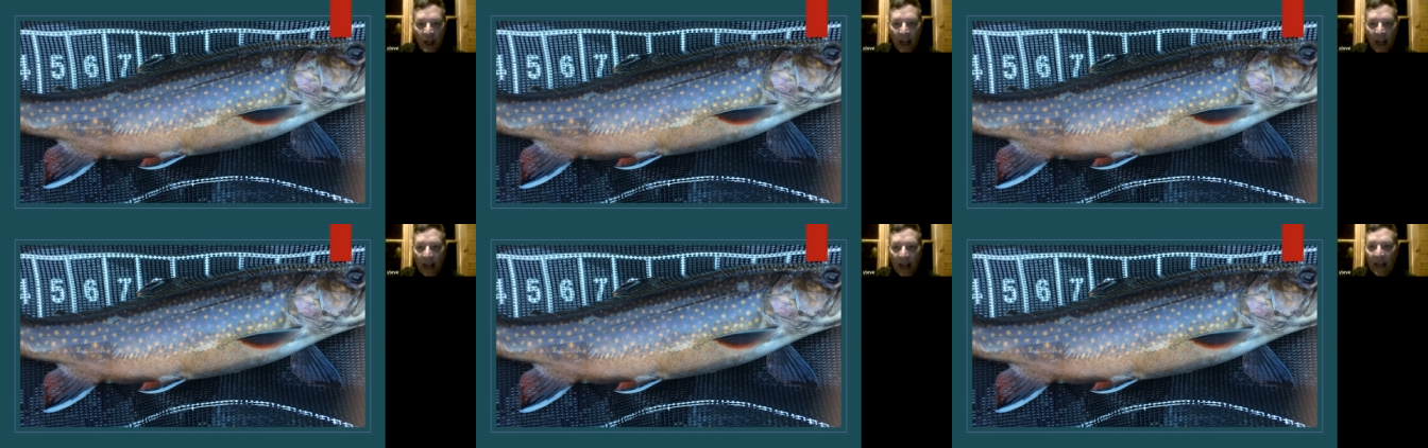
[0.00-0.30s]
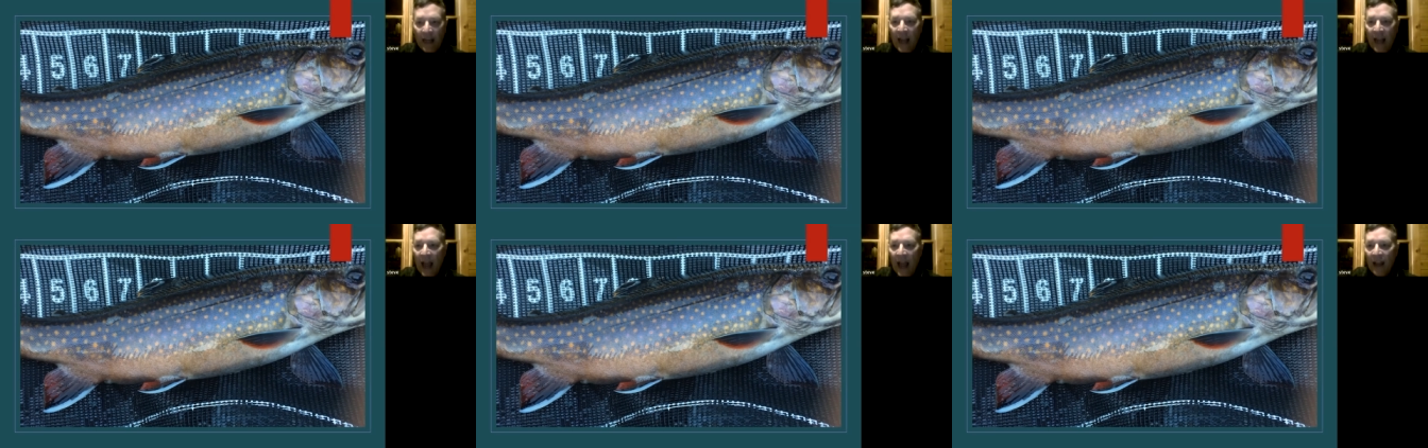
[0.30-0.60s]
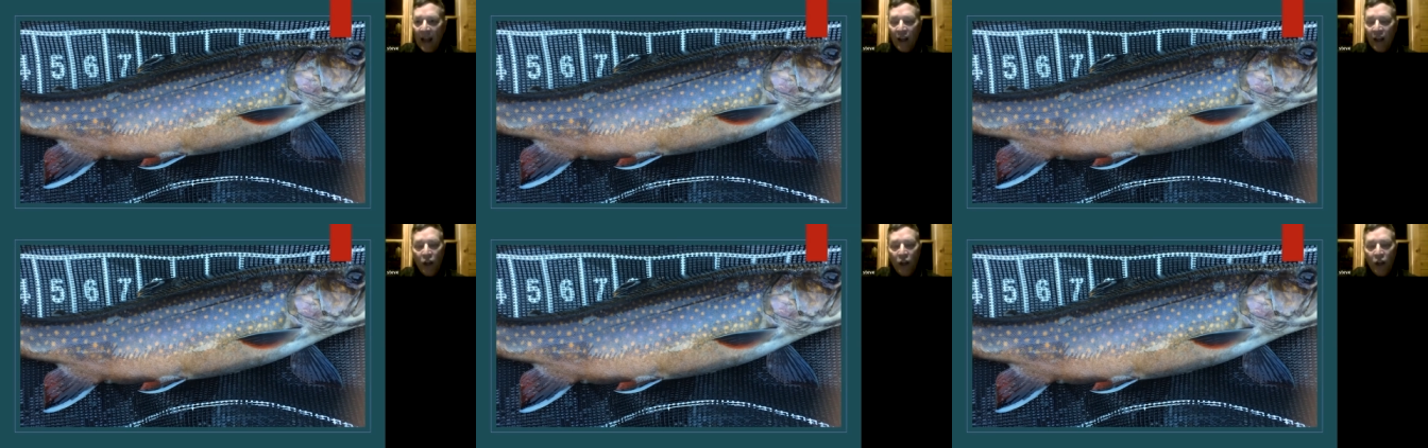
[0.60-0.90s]
And
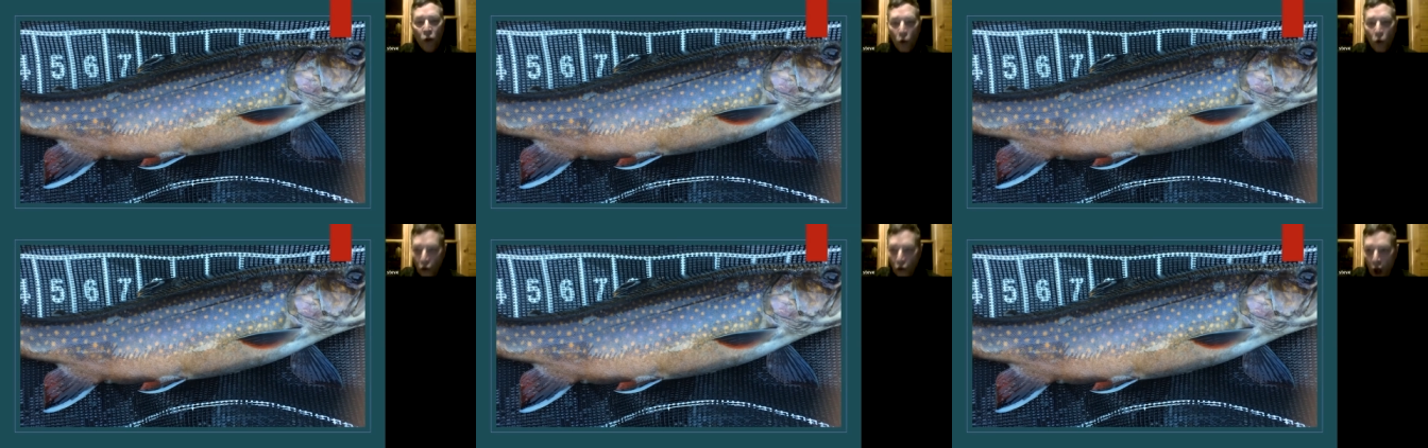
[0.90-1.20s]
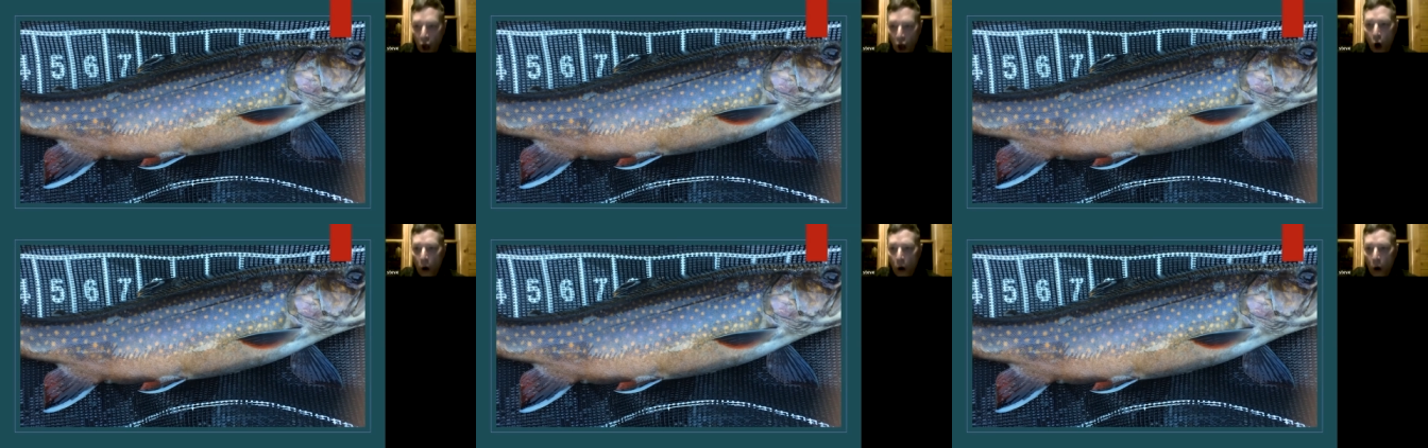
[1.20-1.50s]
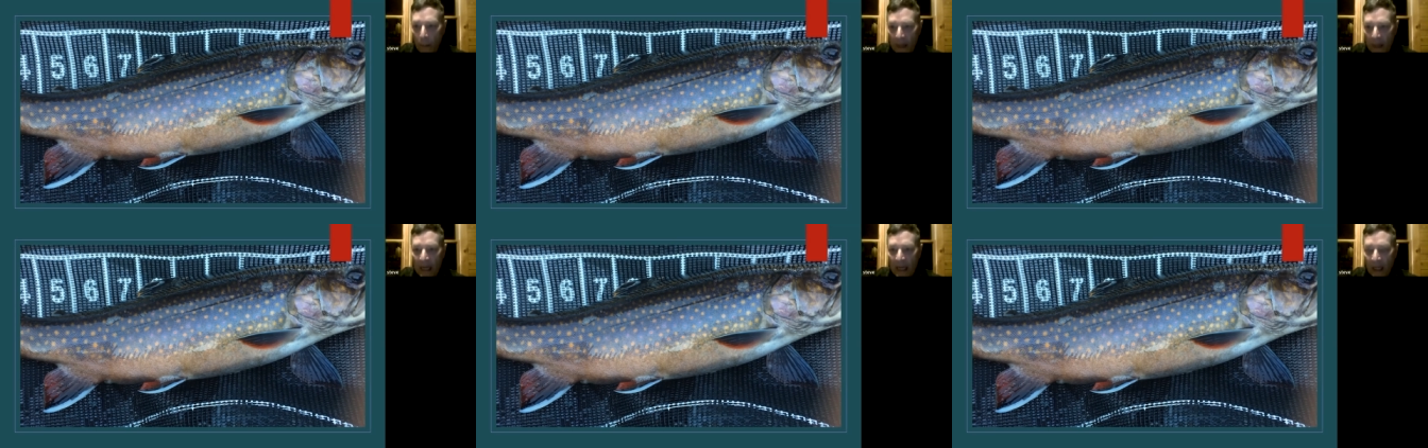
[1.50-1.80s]
again, you'll know
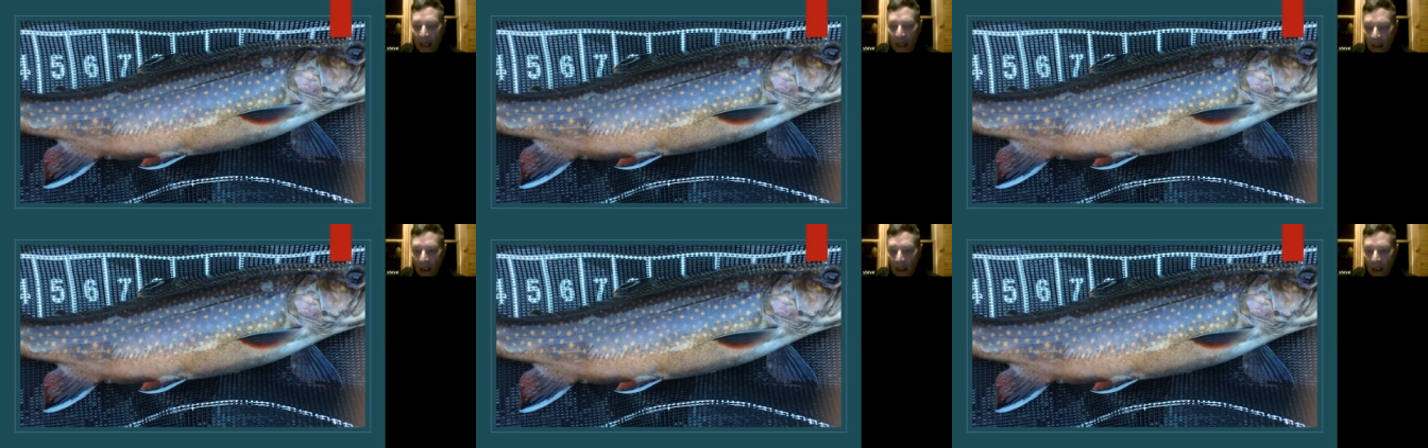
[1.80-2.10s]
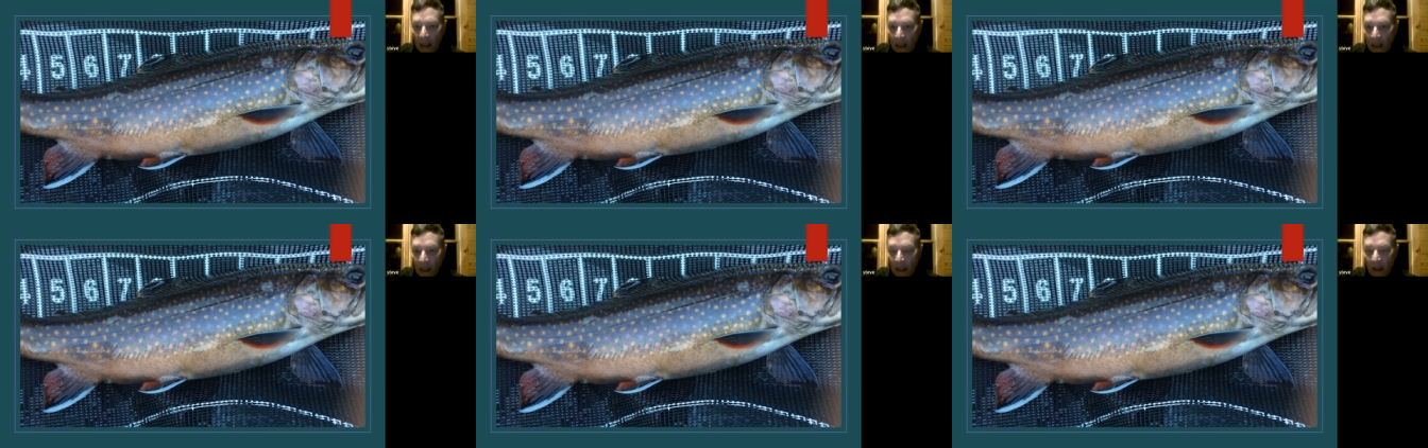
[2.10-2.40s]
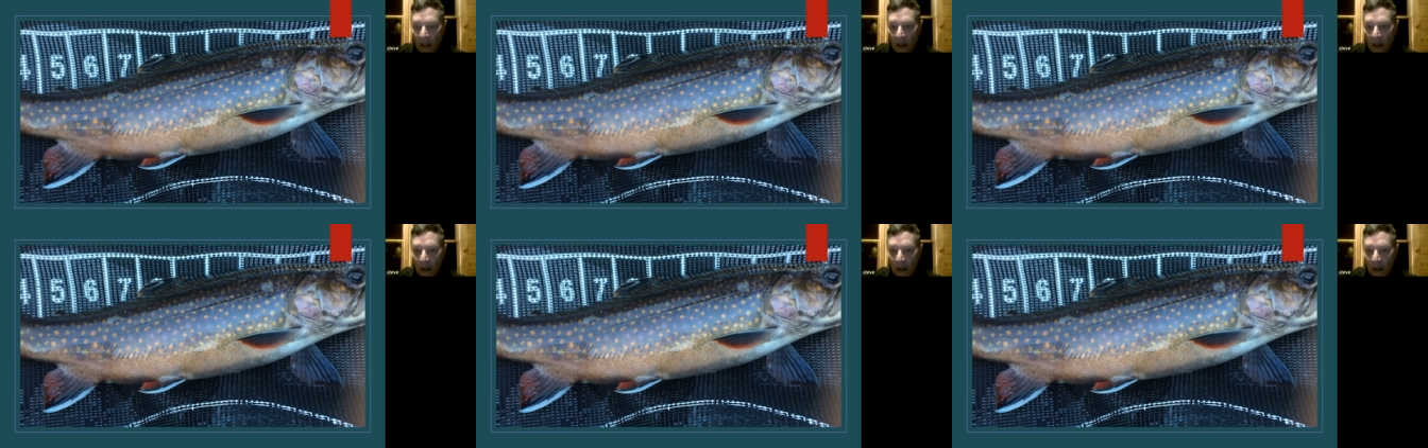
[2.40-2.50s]
immediately